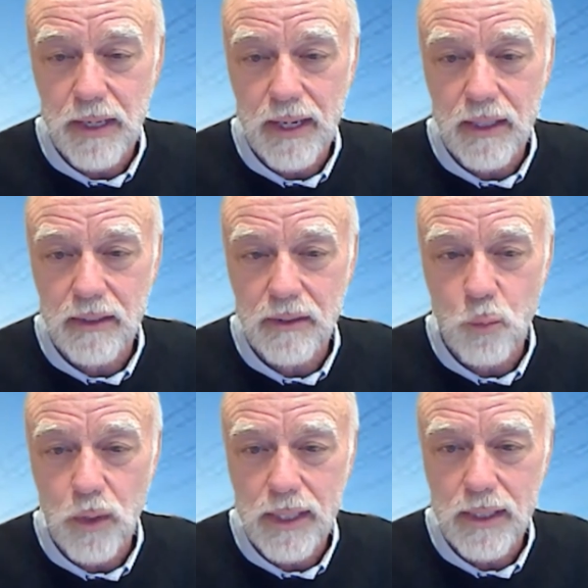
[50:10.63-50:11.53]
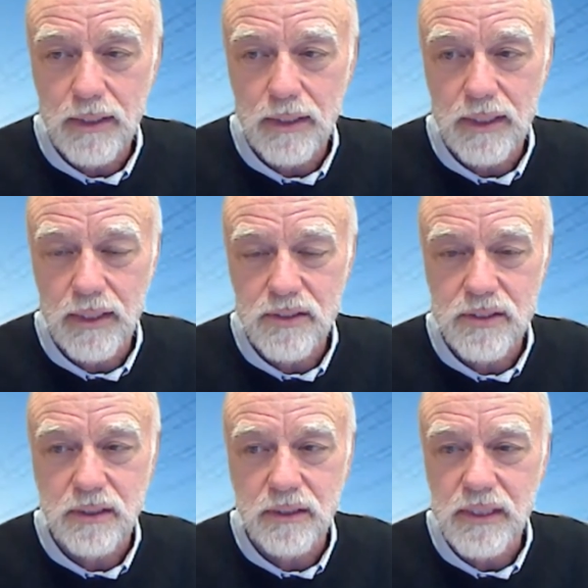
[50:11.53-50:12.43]
and wind is
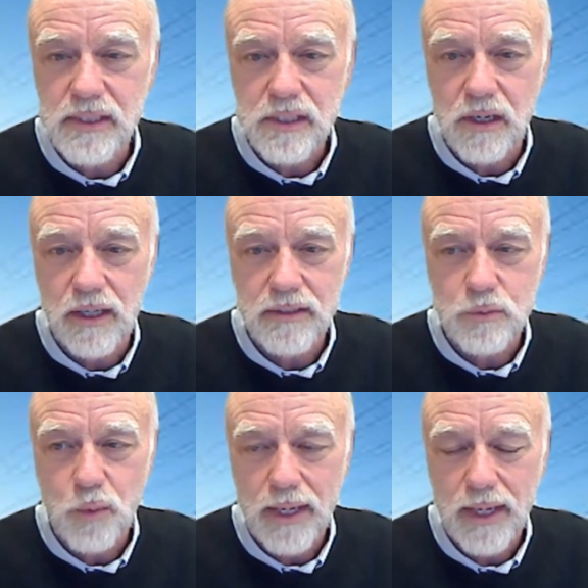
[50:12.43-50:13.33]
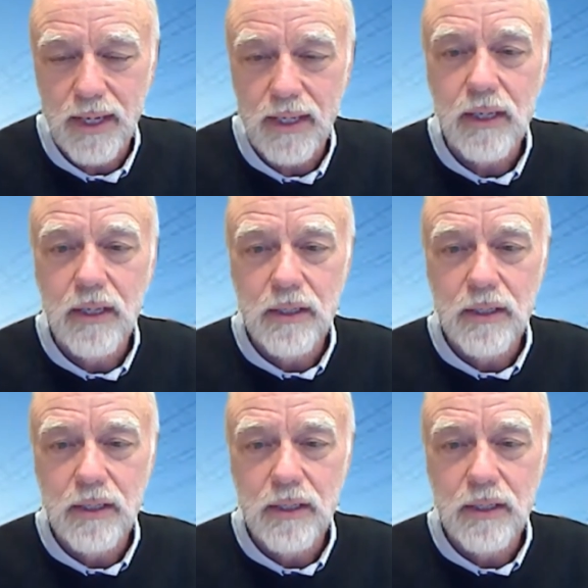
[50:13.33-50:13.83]
the least cost way